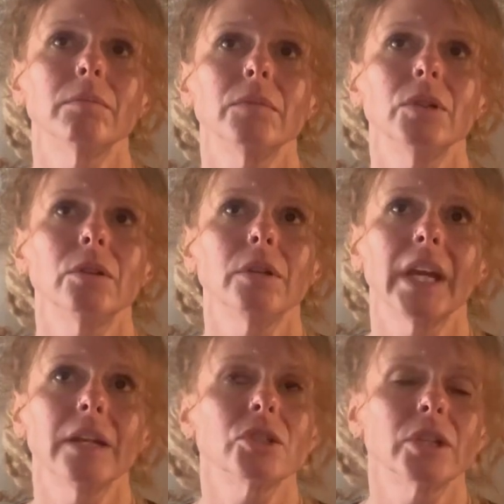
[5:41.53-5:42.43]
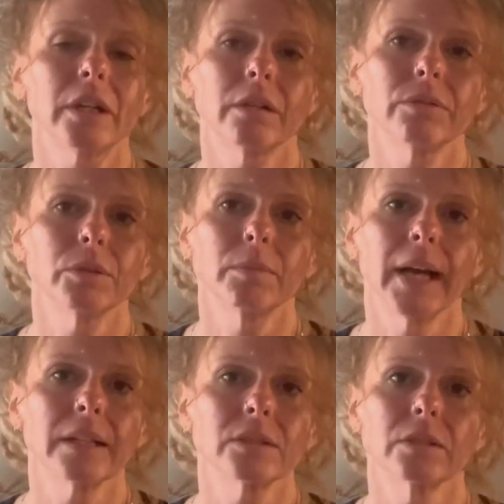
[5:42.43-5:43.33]
you can't share food
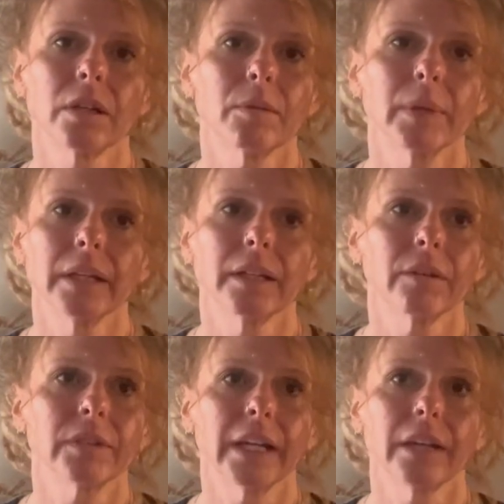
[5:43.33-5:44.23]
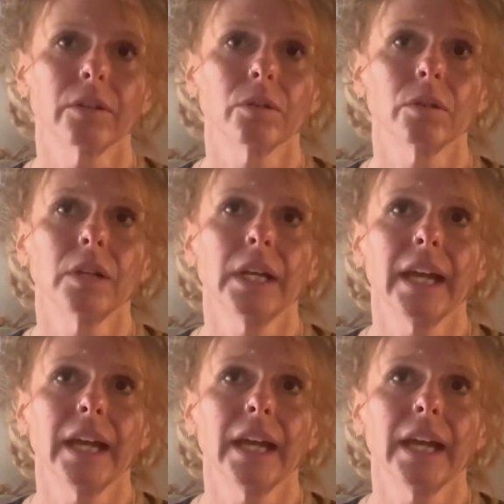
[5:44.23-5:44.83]
bags. They're not big enough to handle.